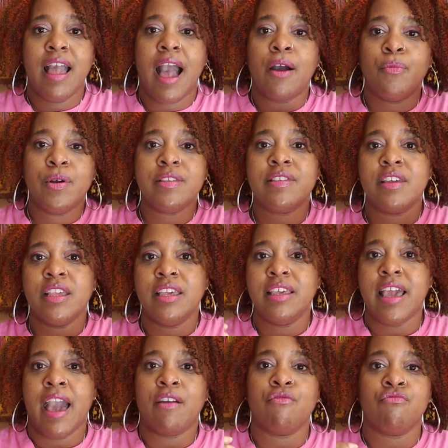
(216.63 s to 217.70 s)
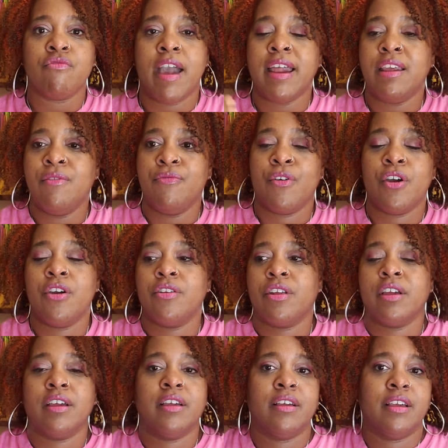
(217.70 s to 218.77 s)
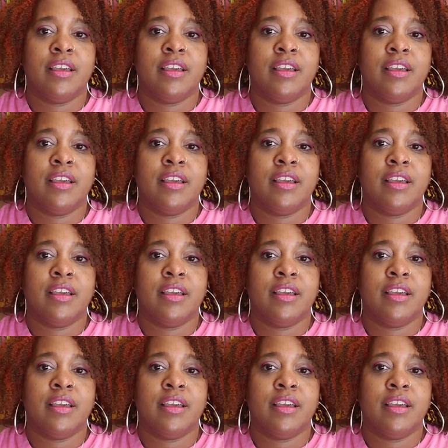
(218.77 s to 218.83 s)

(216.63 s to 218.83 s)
I wasn't yet ready for her to